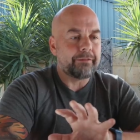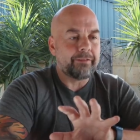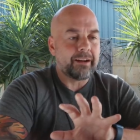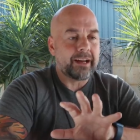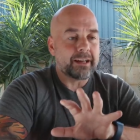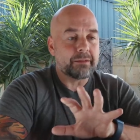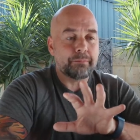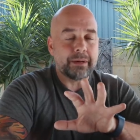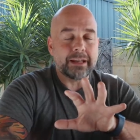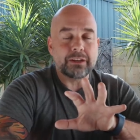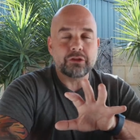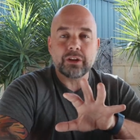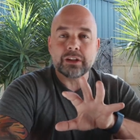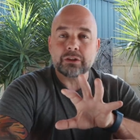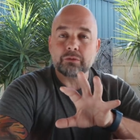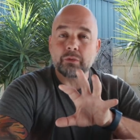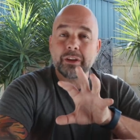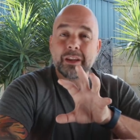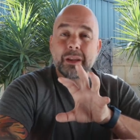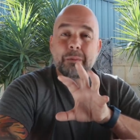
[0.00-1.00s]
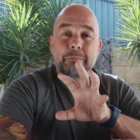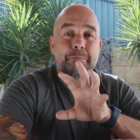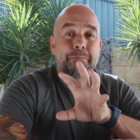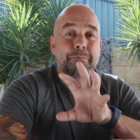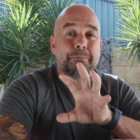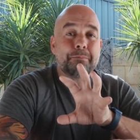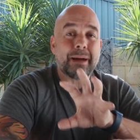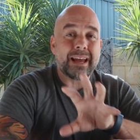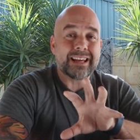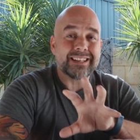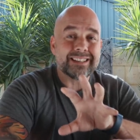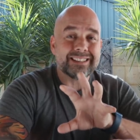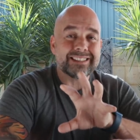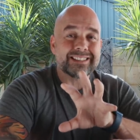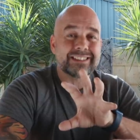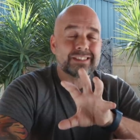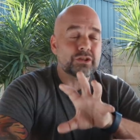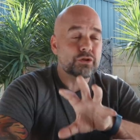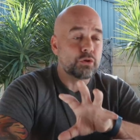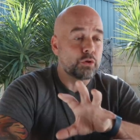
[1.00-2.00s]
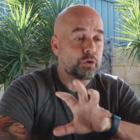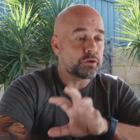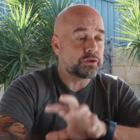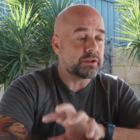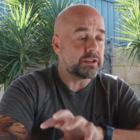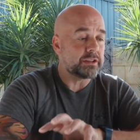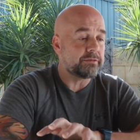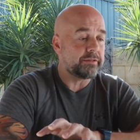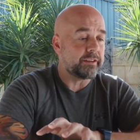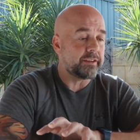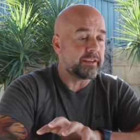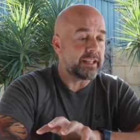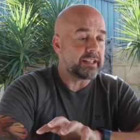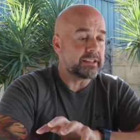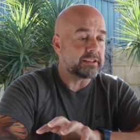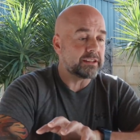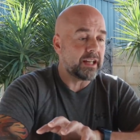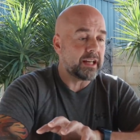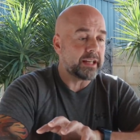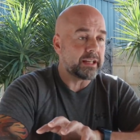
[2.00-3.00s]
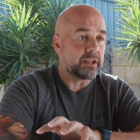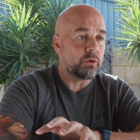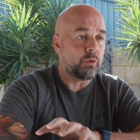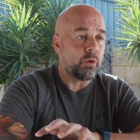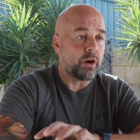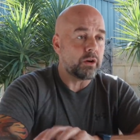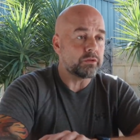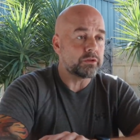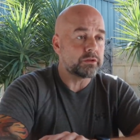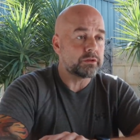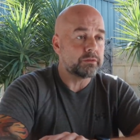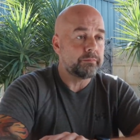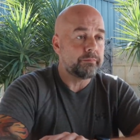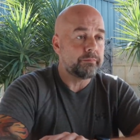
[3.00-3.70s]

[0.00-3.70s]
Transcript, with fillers: find Pinterest one of the best sources for things like quotes.